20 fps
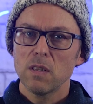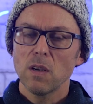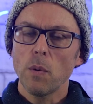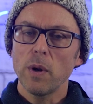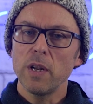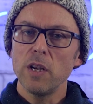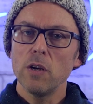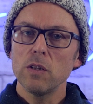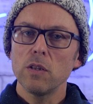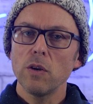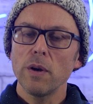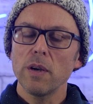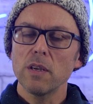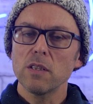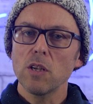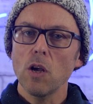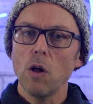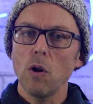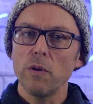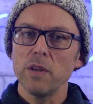So when you're doing a
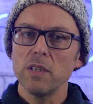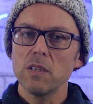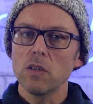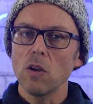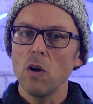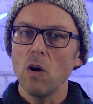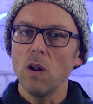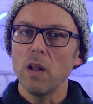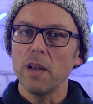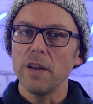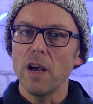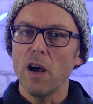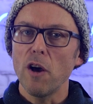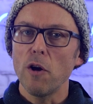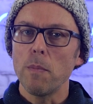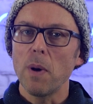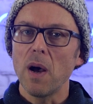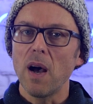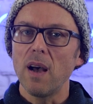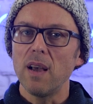solar install in
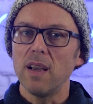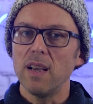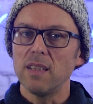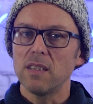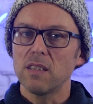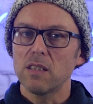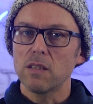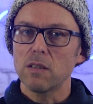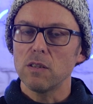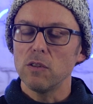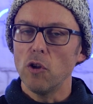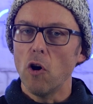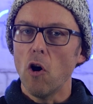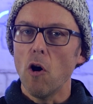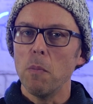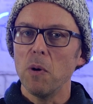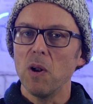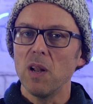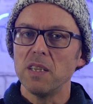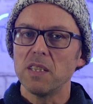Hobart, it's
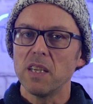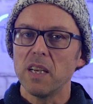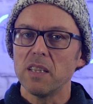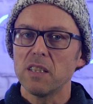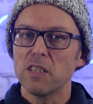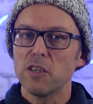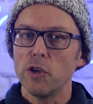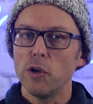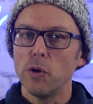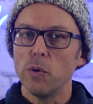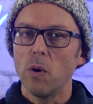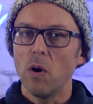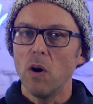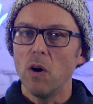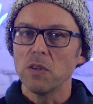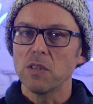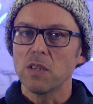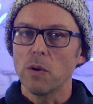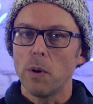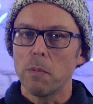normal, is it, to
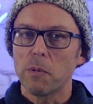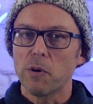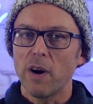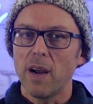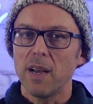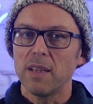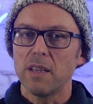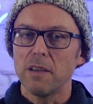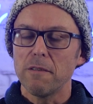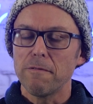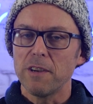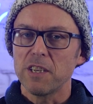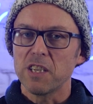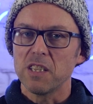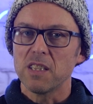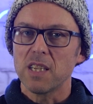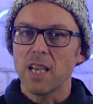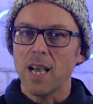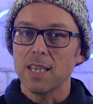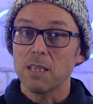also upgrade the
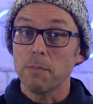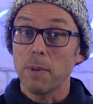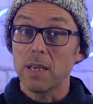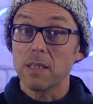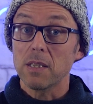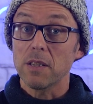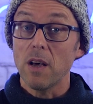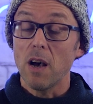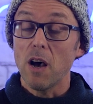efficiency aspects of